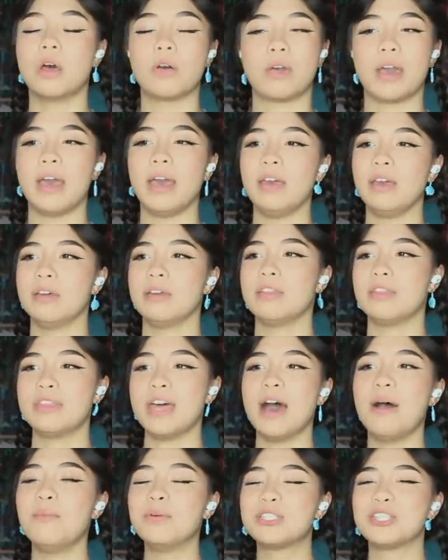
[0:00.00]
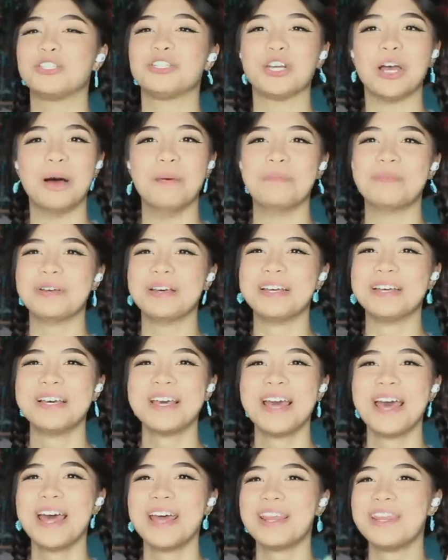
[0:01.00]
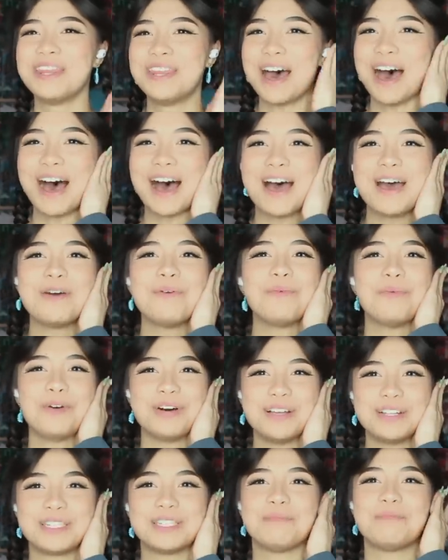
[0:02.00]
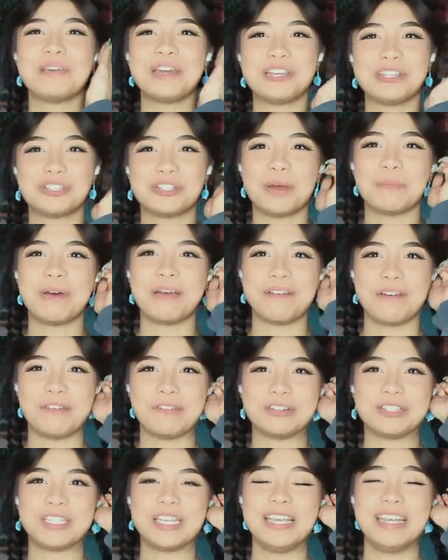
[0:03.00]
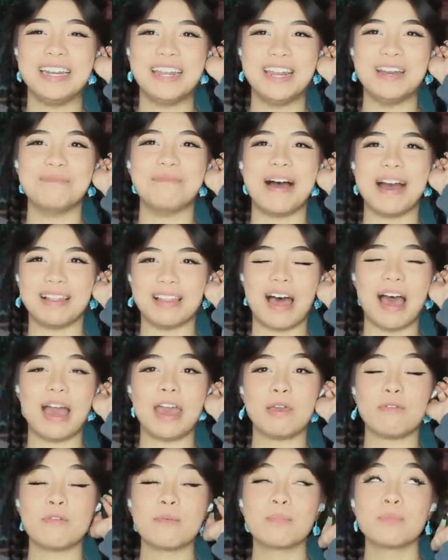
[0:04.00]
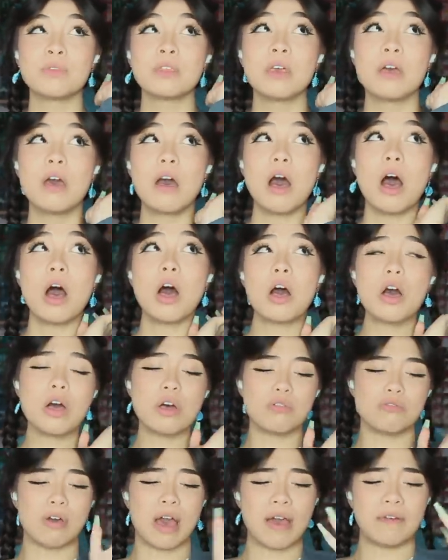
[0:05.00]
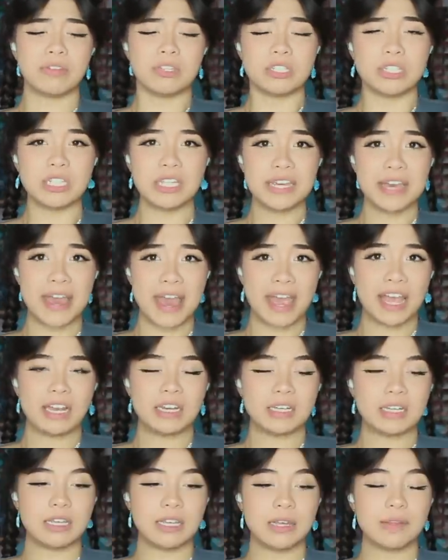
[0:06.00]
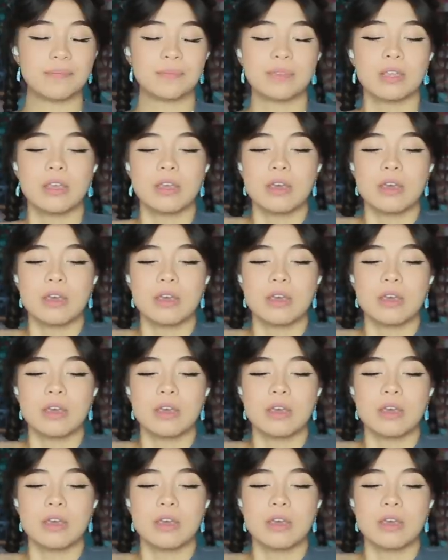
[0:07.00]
Okay, that was a jump. That was the biggest jump I've ever seen in my life. Oh, have a seat, Andy.